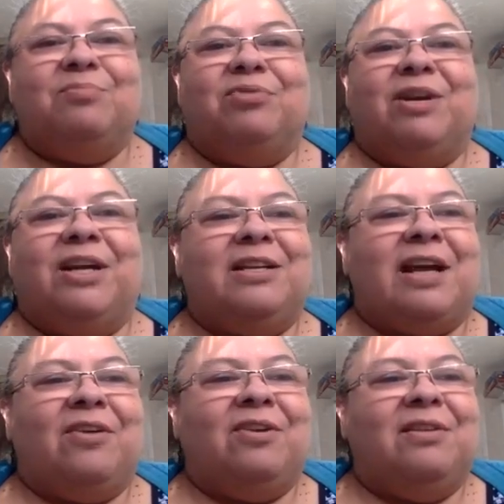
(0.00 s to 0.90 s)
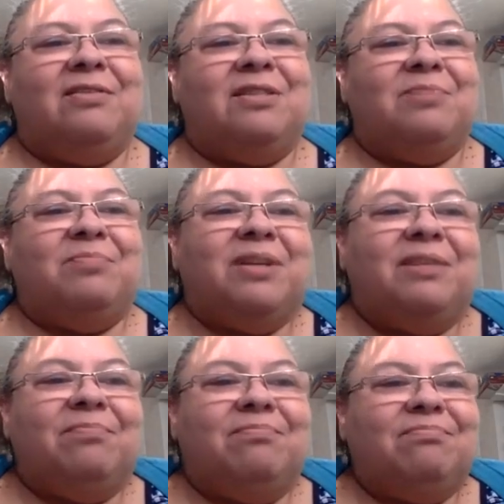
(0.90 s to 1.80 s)
bring it down and
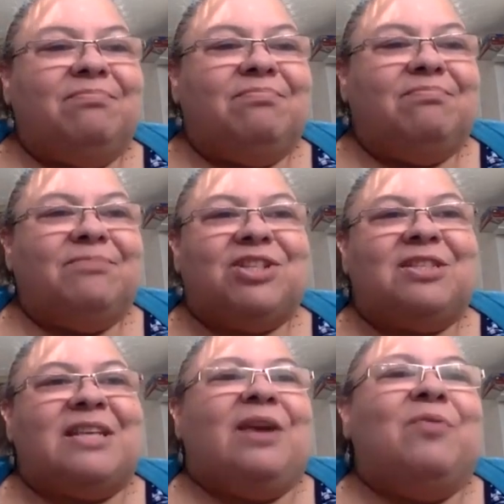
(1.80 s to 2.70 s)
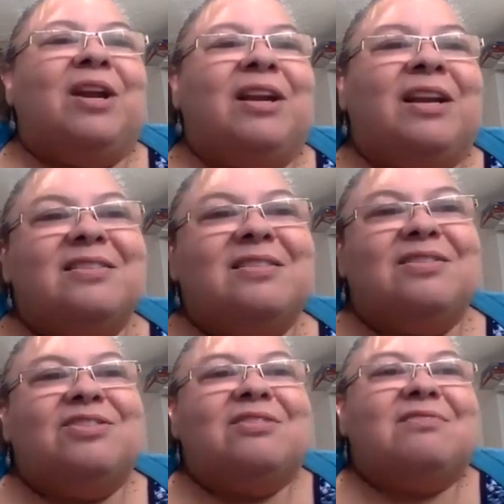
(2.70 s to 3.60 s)
simply just say what it is
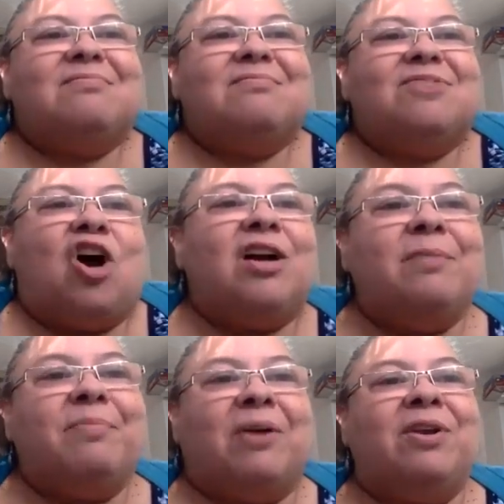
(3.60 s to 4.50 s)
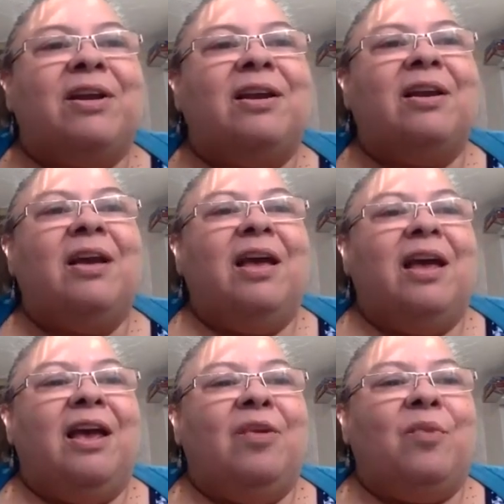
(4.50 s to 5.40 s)
and just talk about it
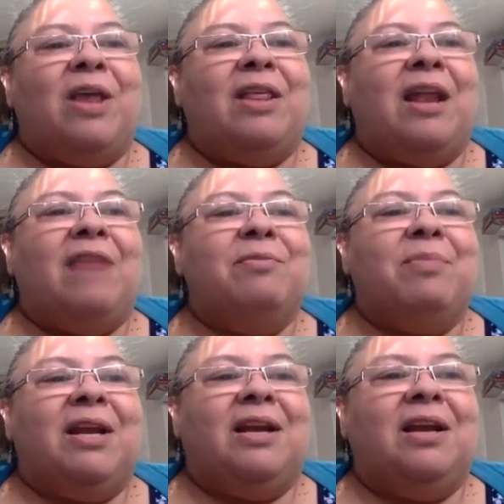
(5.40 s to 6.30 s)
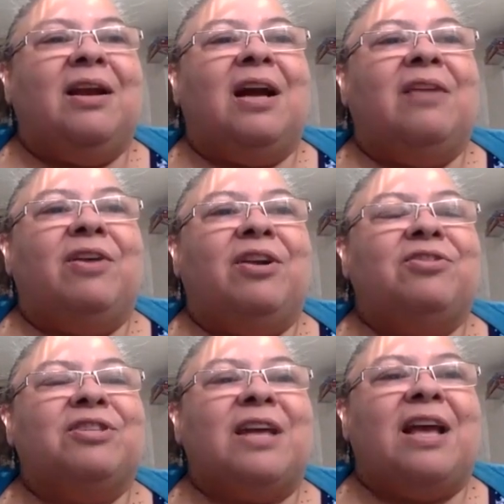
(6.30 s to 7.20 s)
in a way that everybody can kind of
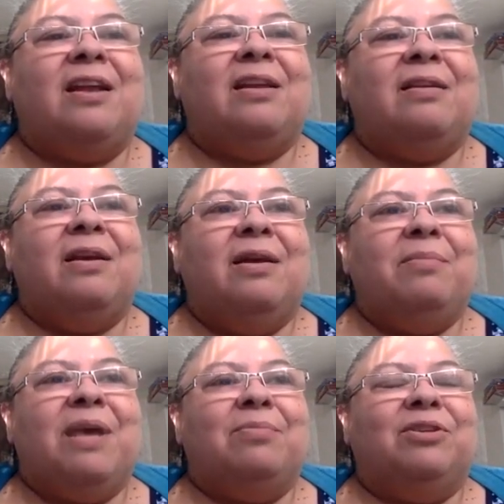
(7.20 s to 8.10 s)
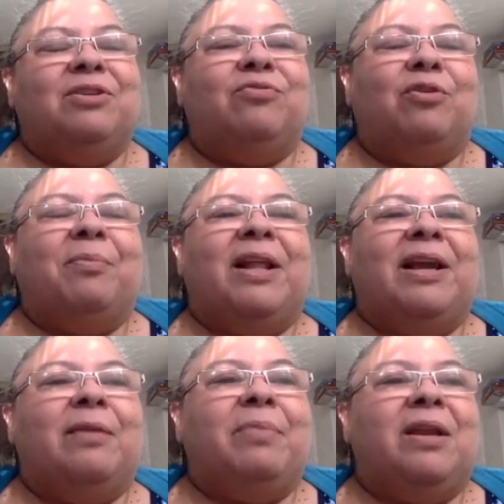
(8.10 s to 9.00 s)
understand and be able to
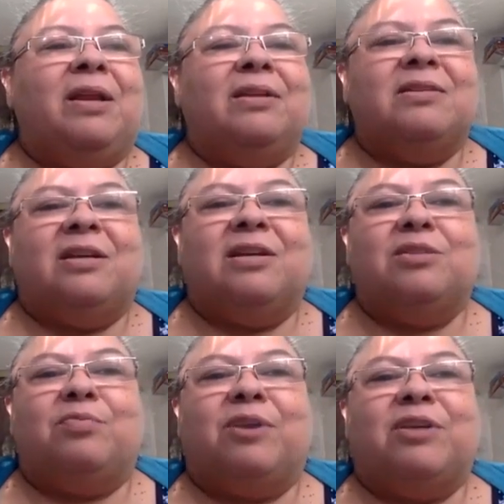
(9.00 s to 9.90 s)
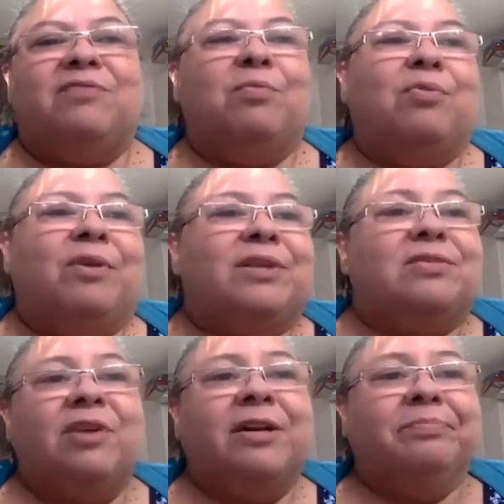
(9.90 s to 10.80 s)
formulate opinions and express
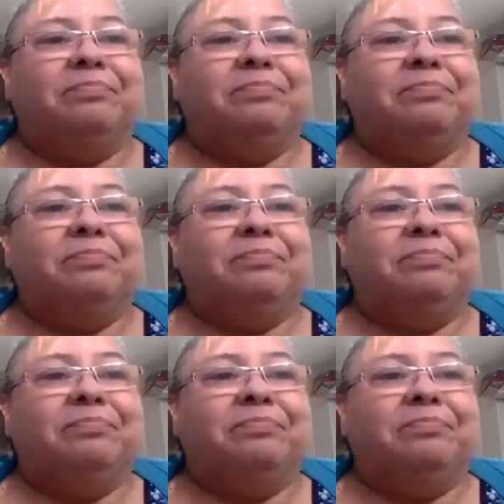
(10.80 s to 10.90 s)
viewpoints, right?